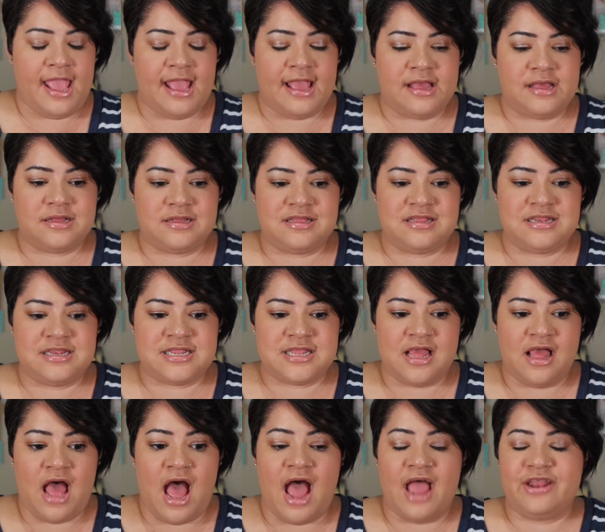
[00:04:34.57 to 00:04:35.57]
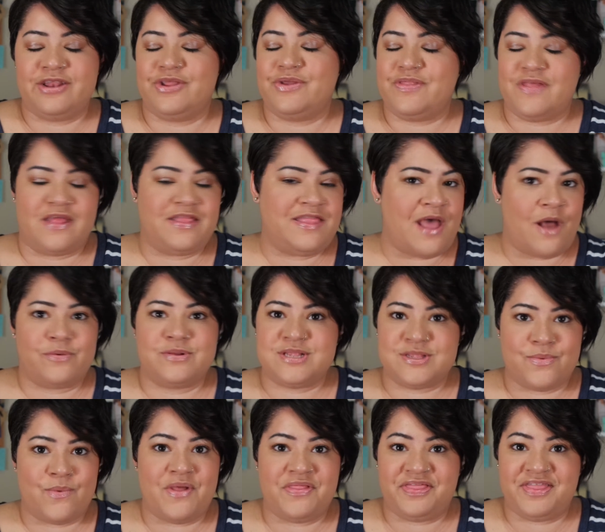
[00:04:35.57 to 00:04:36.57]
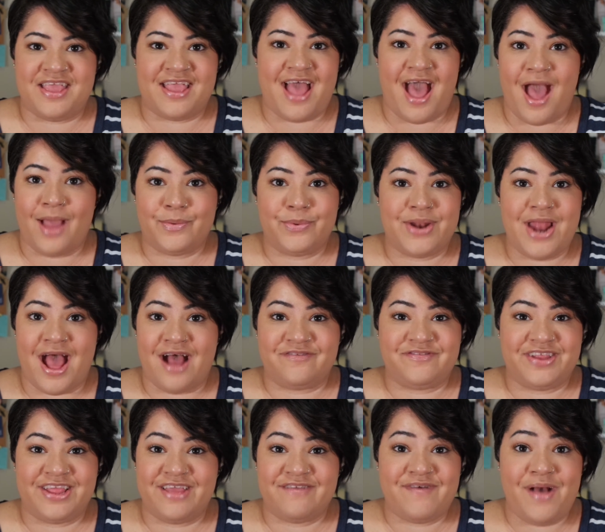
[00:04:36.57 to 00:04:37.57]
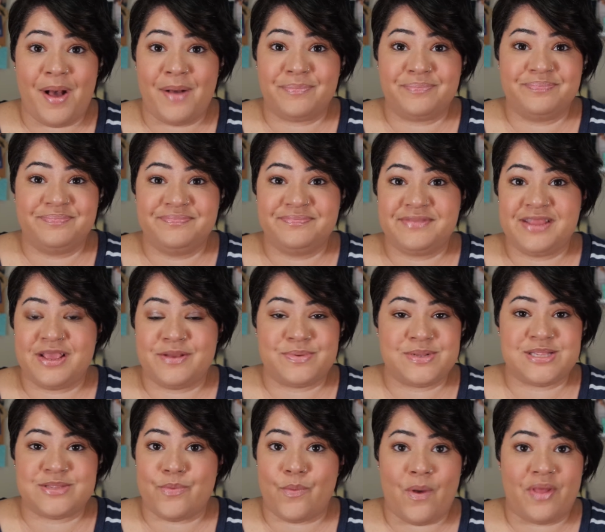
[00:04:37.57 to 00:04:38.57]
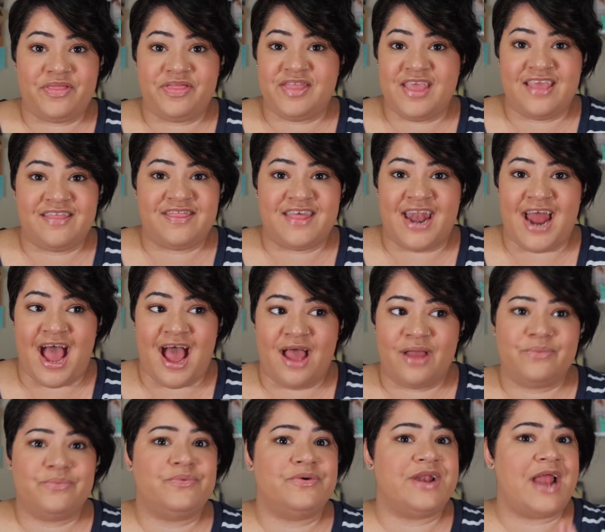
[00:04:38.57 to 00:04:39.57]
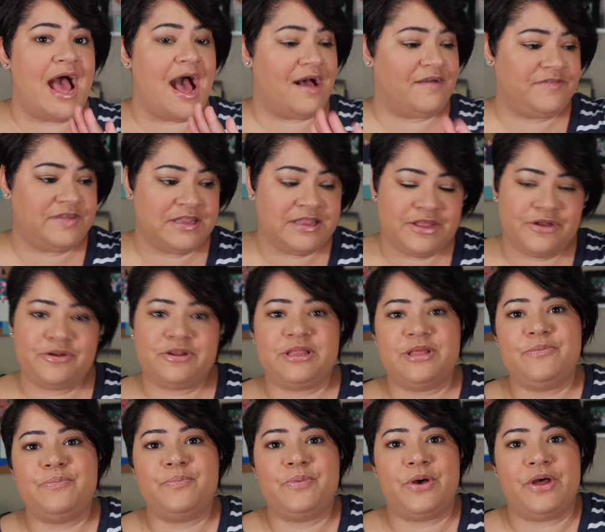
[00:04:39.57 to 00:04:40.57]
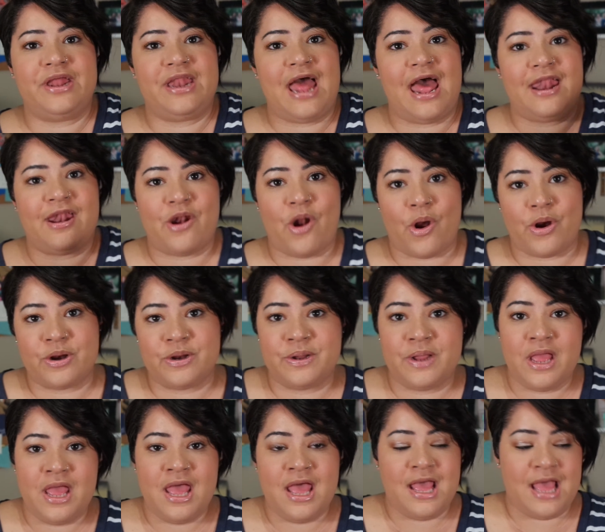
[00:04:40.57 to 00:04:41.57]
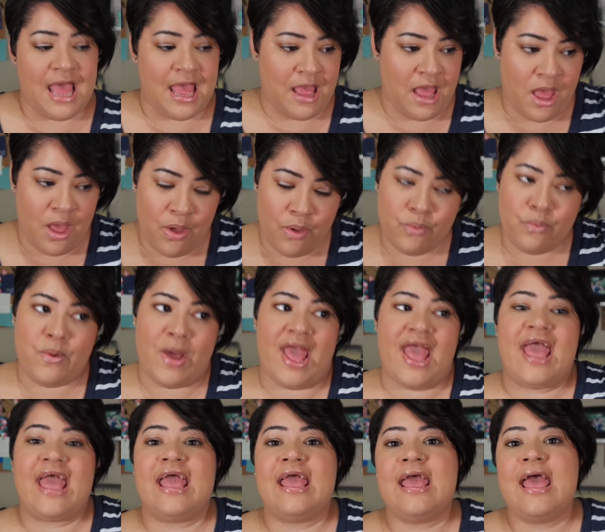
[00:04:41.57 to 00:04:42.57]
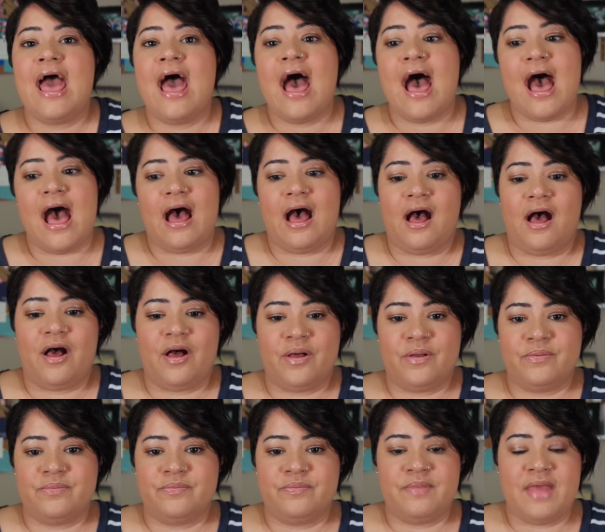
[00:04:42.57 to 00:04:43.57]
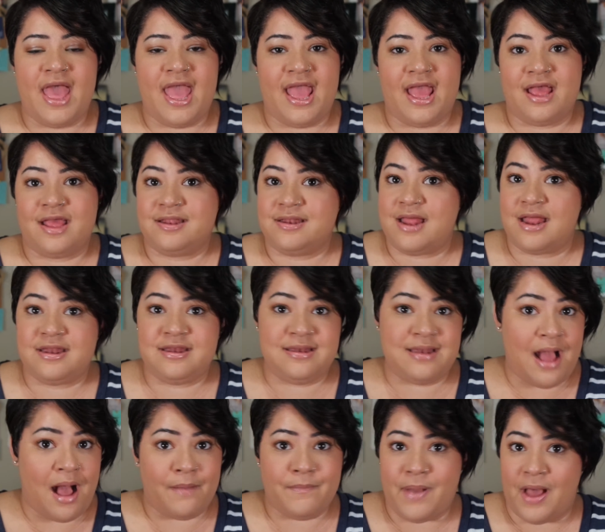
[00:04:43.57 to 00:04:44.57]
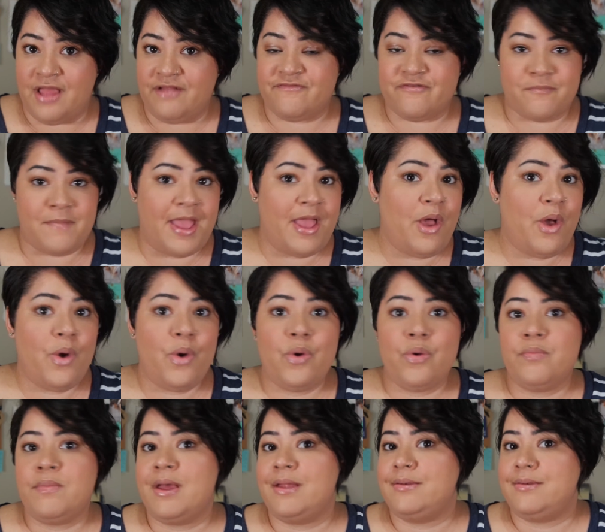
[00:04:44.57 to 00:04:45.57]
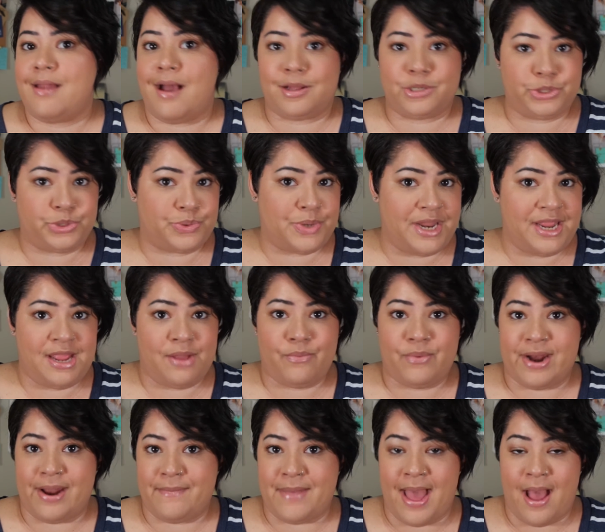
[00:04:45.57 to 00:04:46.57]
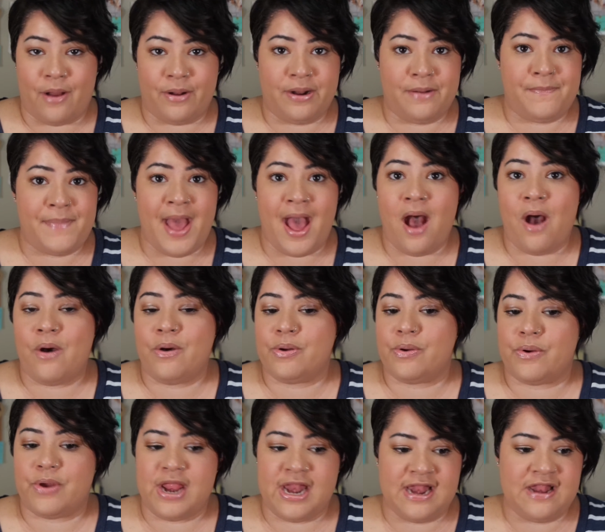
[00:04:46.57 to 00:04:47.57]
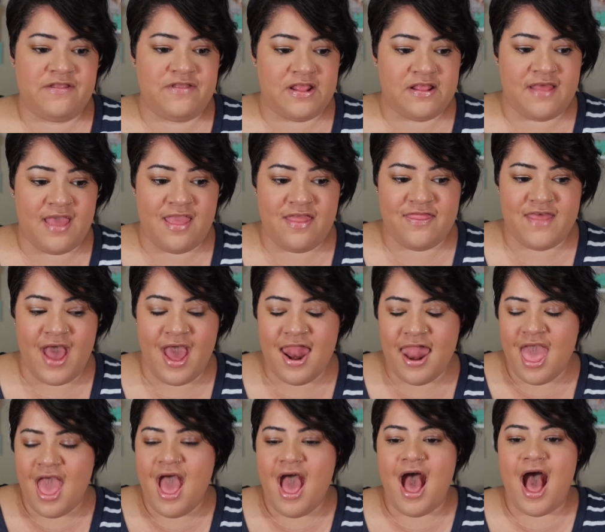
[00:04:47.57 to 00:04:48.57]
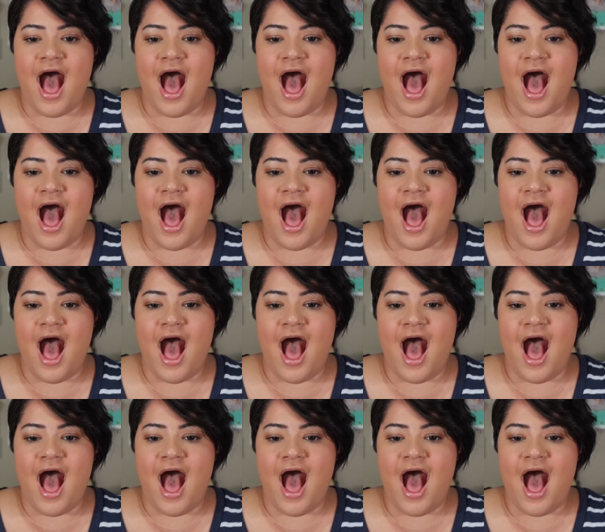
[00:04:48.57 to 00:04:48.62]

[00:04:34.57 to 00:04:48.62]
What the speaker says: And I knew that that was the one thing I would have to give up. It was the one thing that I would have to literally put away and not buy it for my home, not drink it when I'm out and about or anything like that.